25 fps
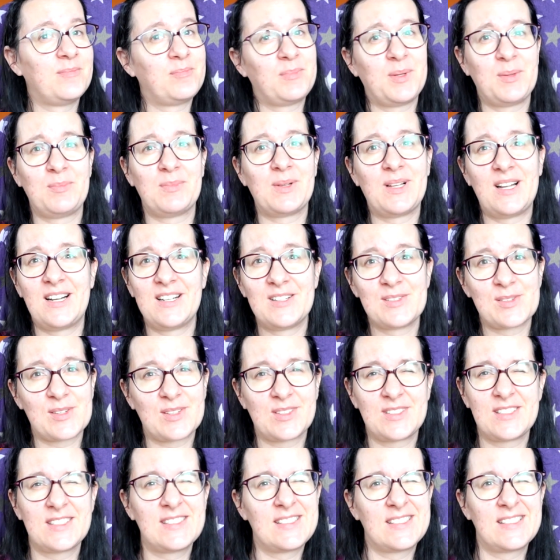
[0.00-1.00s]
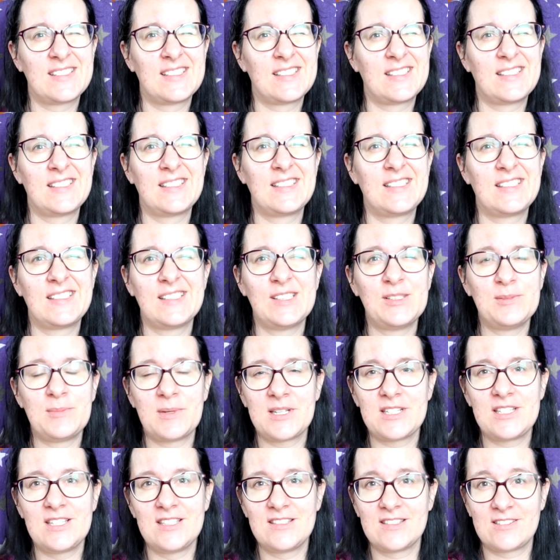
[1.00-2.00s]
People are not so much